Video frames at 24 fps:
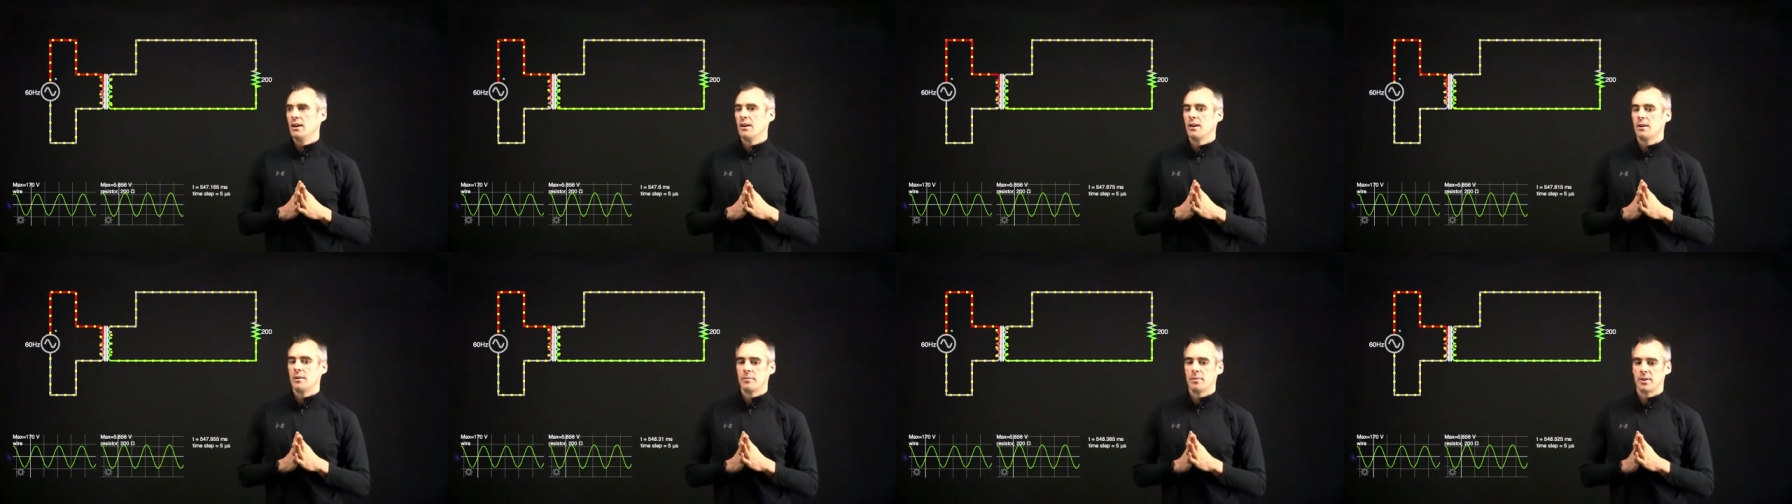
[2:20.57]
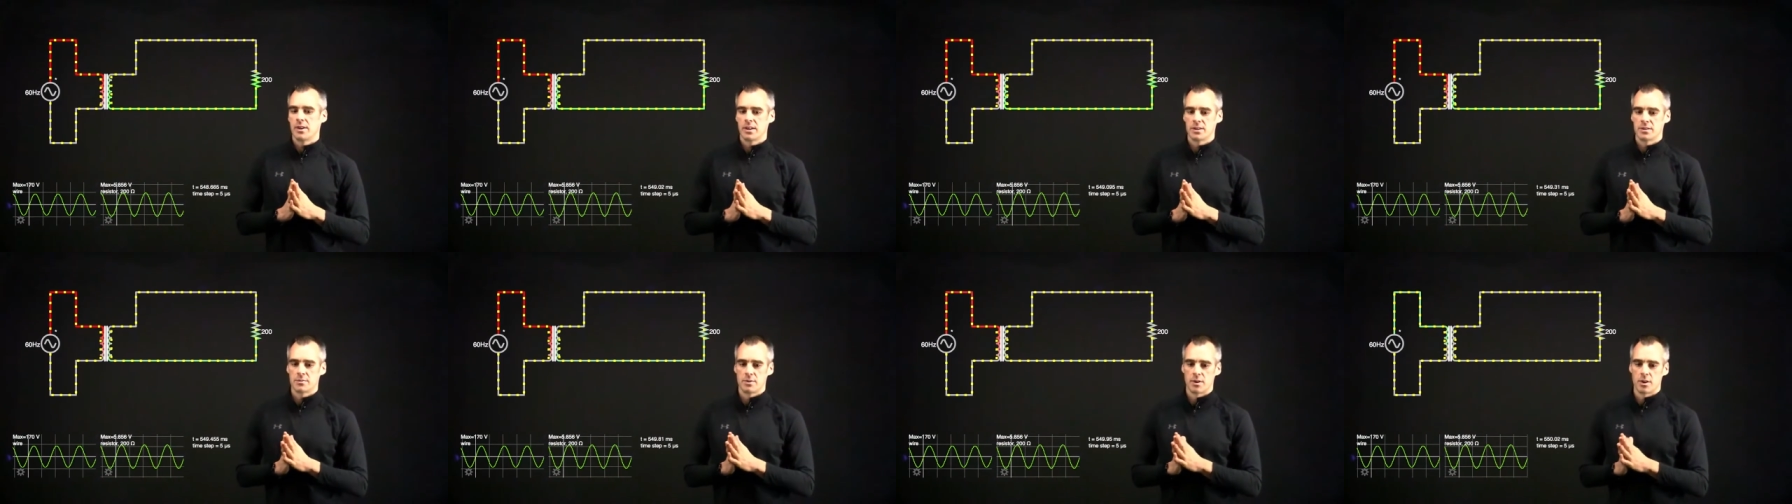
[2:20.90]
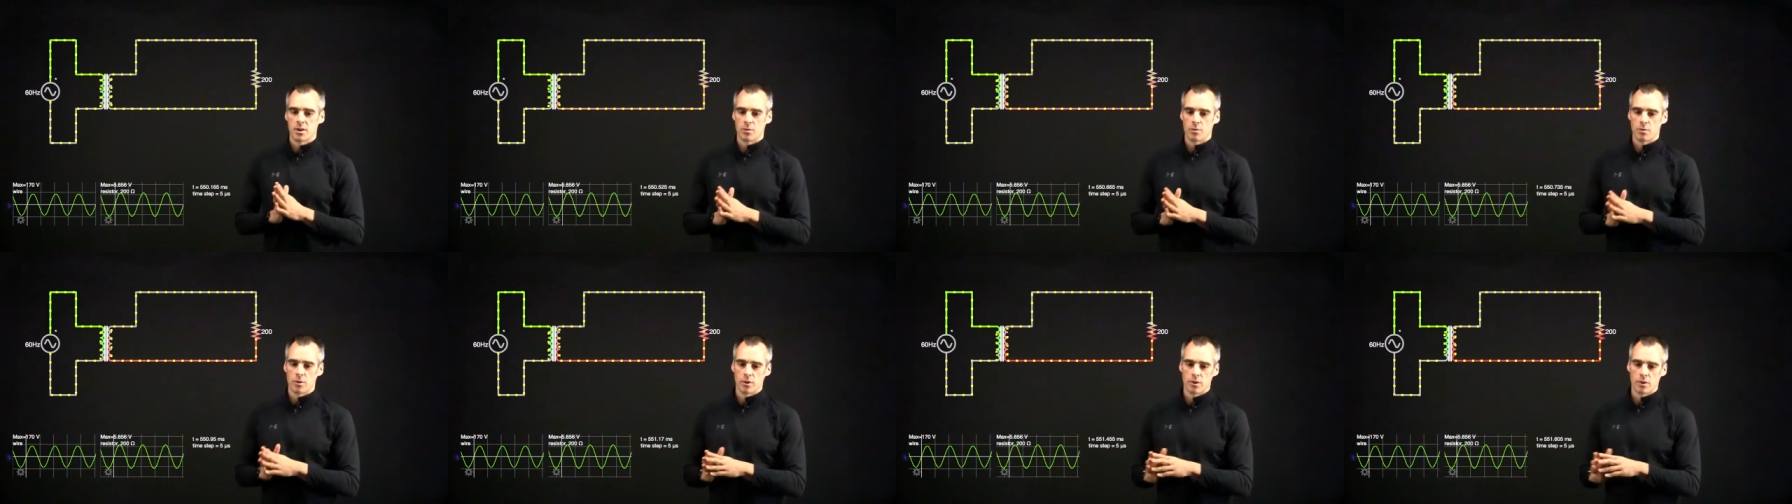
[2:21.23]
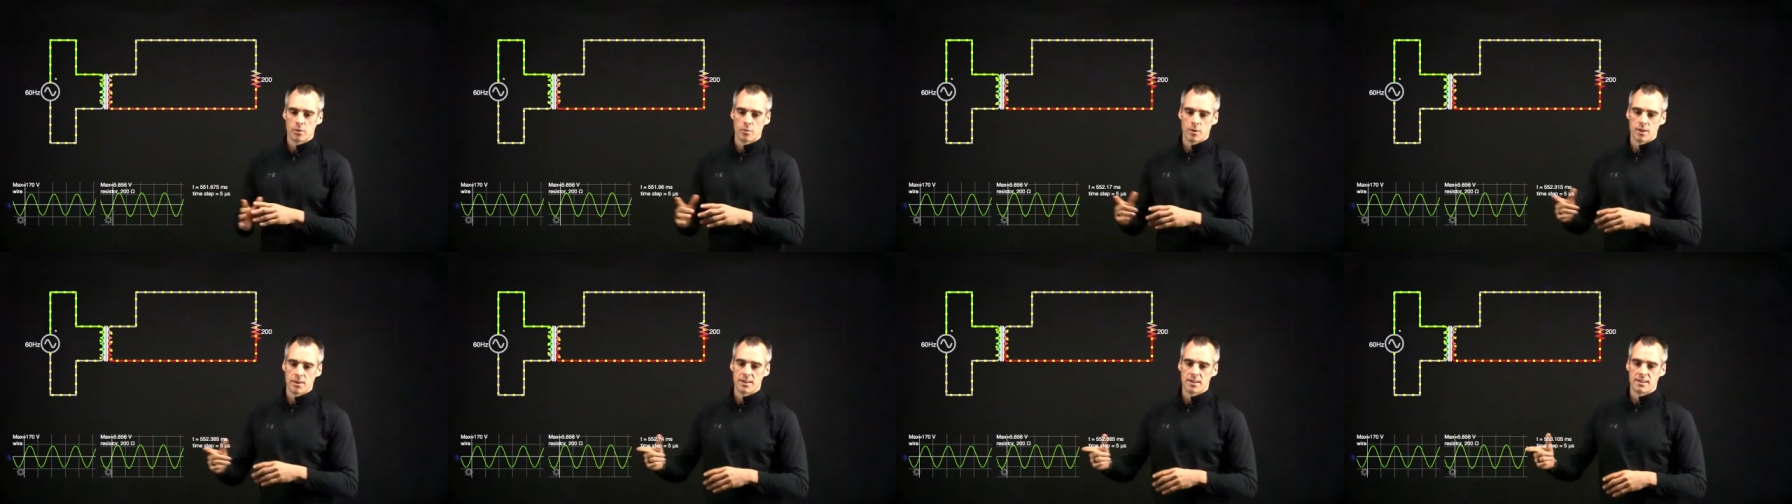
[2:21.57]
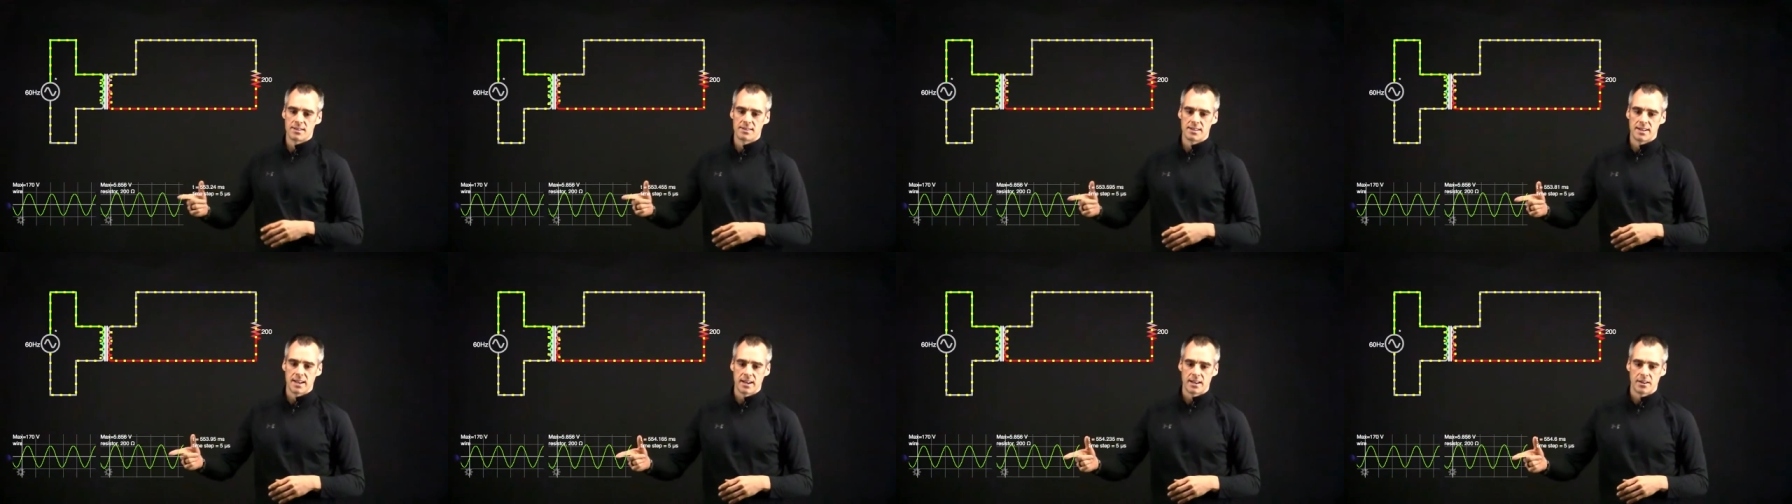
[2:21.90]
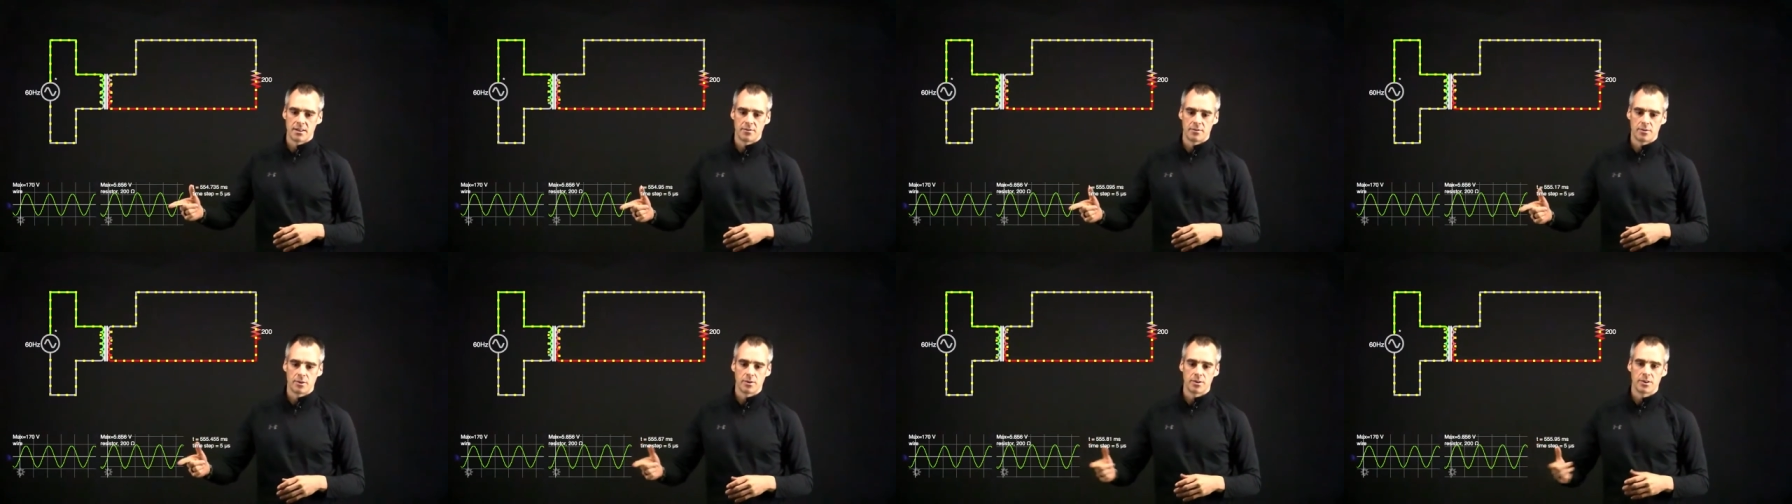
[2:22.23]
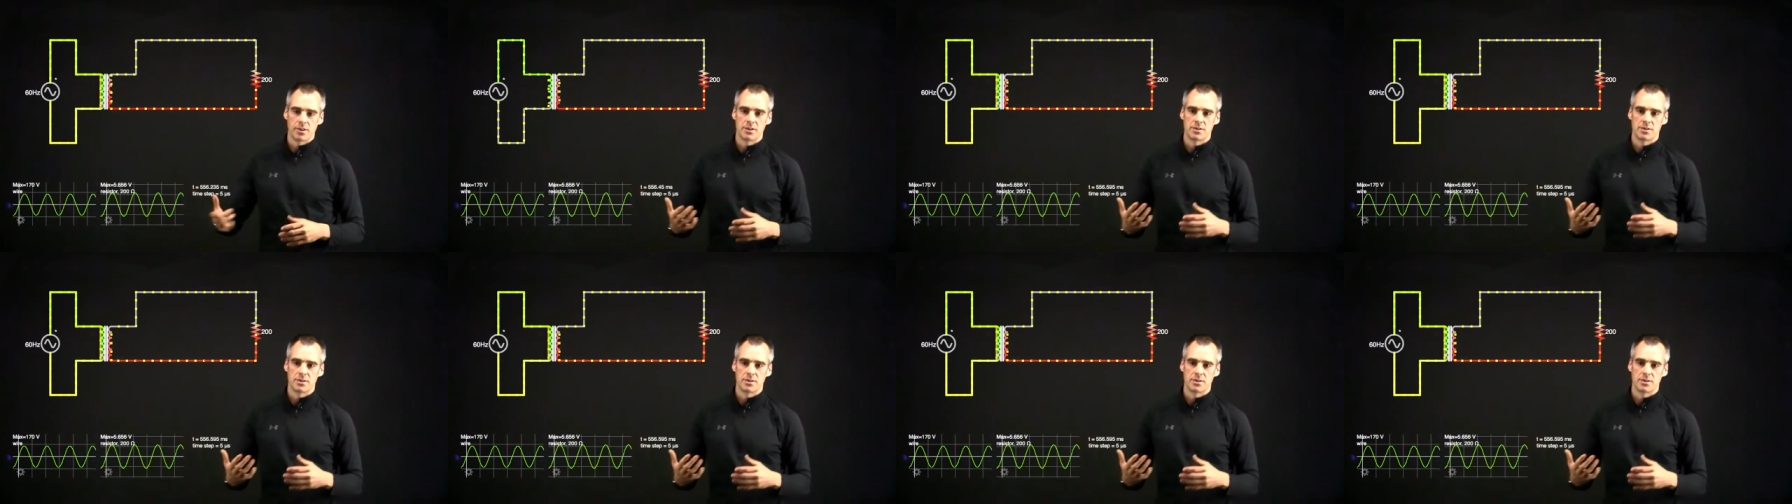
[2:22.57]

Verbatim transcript: because we don't really want these negative voltage.